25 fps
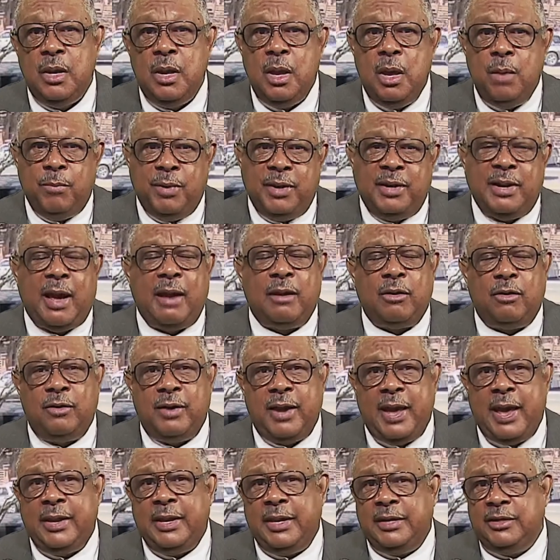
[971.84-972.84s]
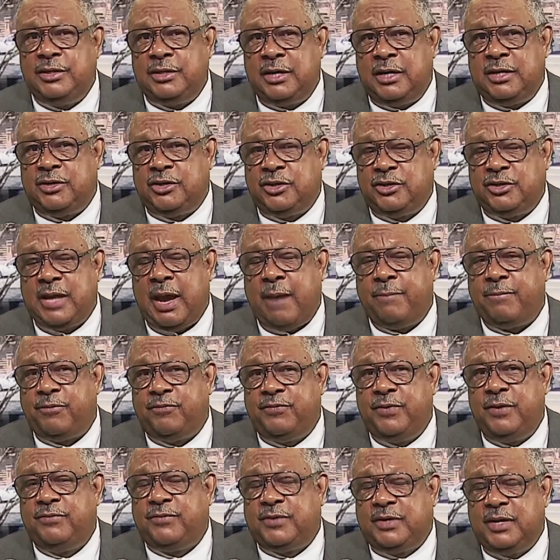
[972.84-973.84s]
But not only that, in Genesis chapter
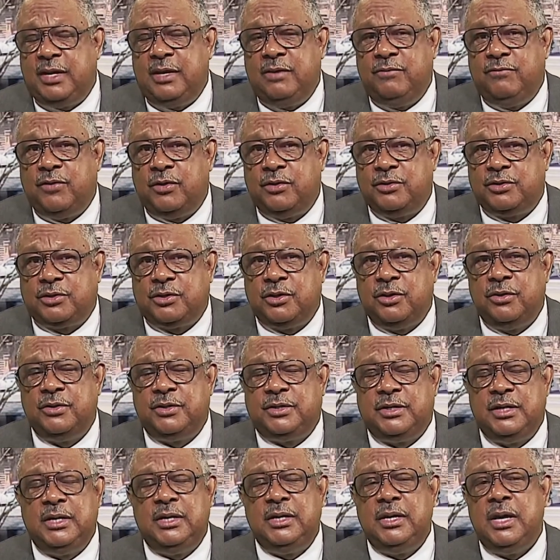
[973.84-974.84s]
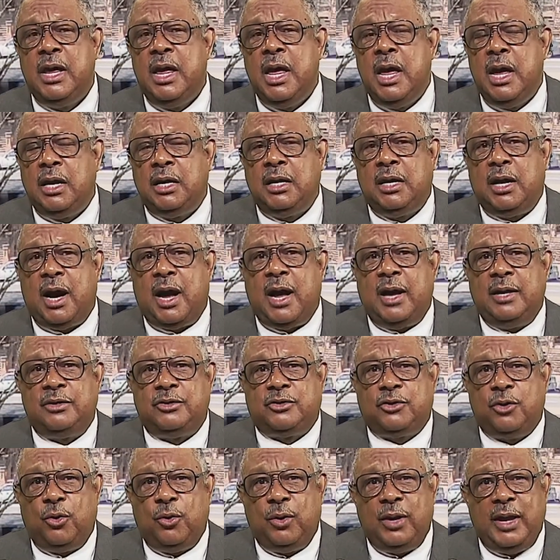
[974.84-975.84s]
15, verse 13, God
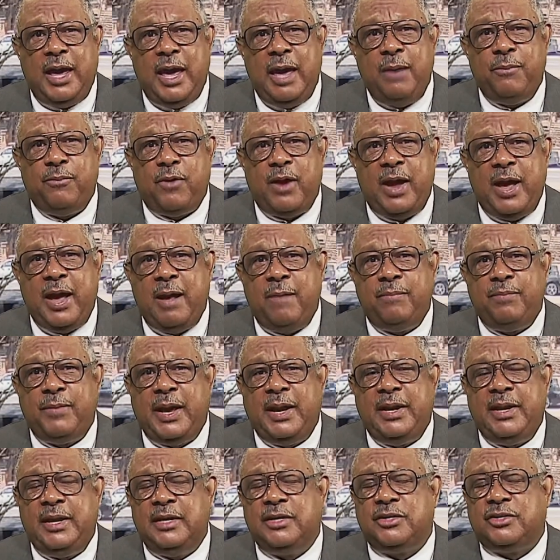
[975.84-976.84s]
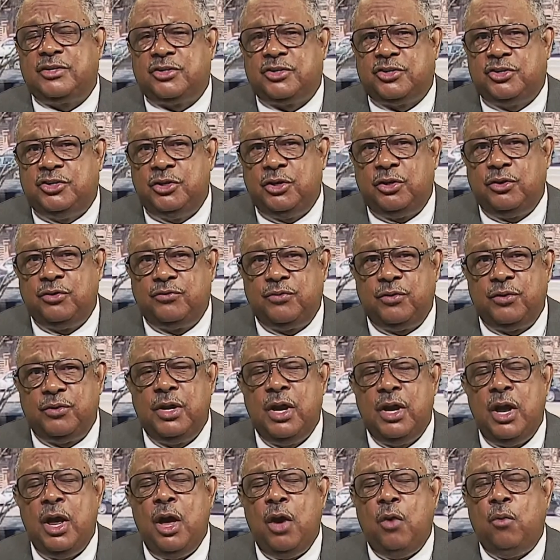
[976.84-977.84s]
told Abraham that his children
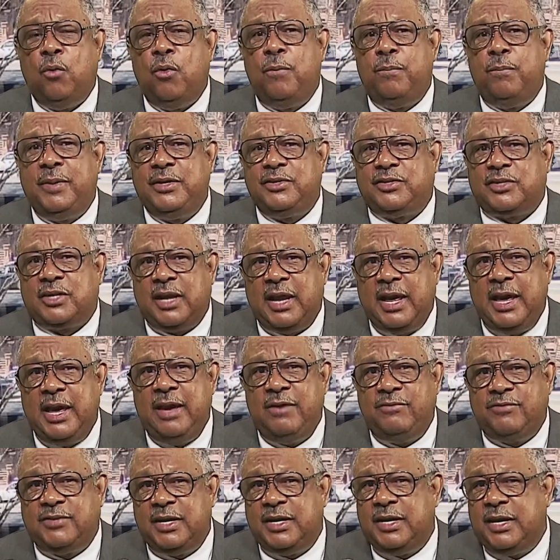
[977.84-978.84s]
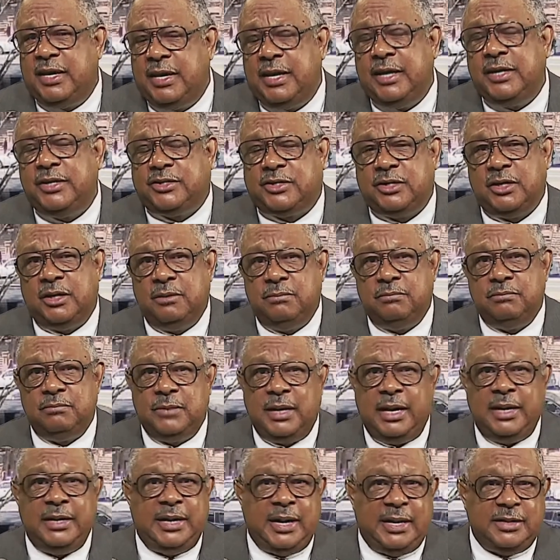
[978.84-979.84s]
would be slaves in Egypt.
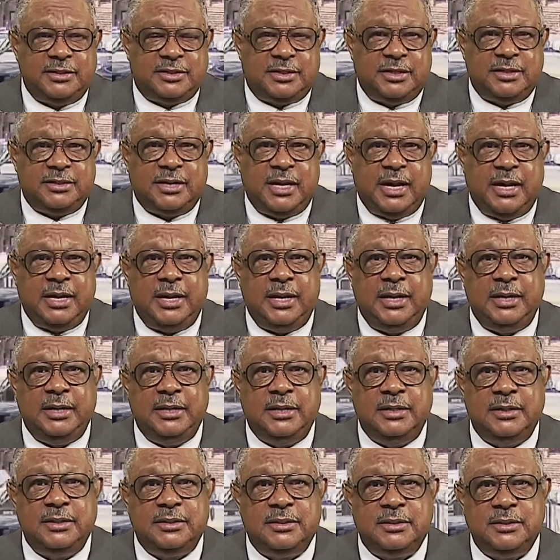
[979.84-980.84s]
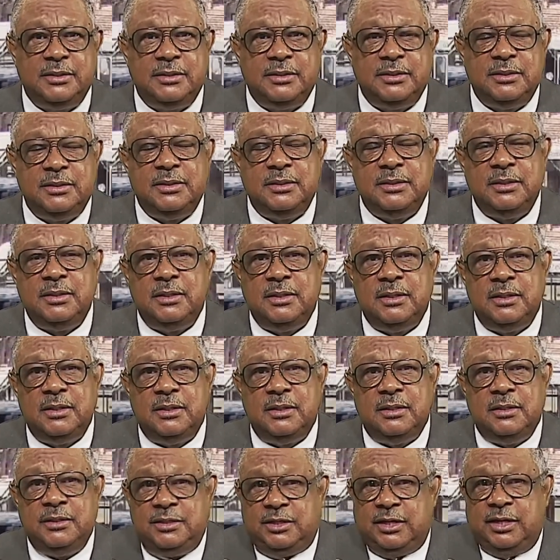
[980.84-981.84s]
And that's just how that is.
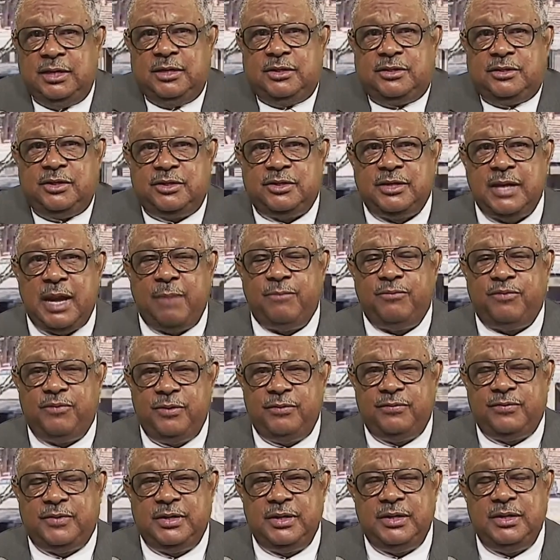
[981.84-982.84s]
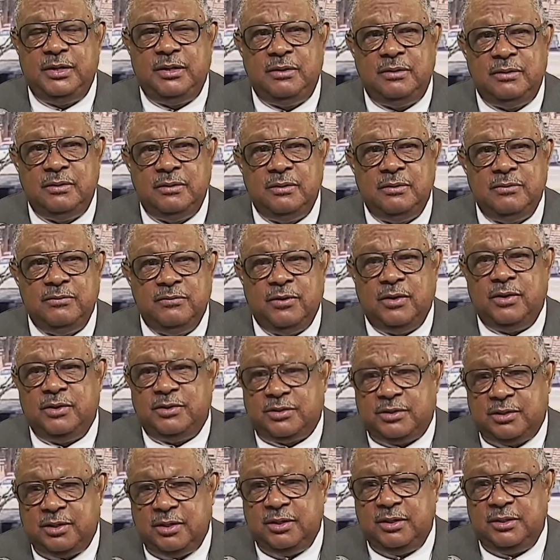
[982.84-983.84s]
Genesis chapter 15, verse
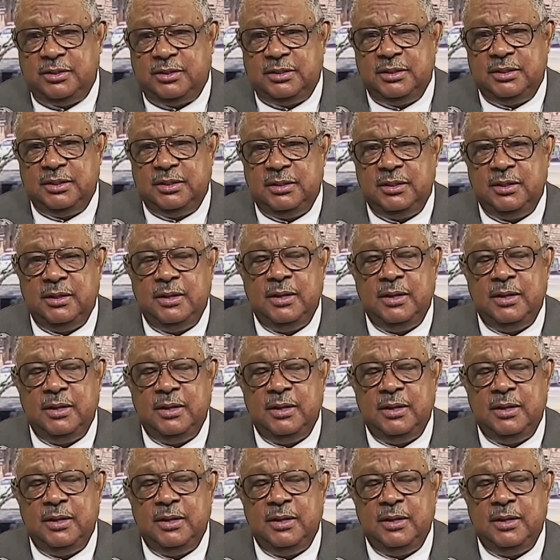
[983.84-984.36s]
13.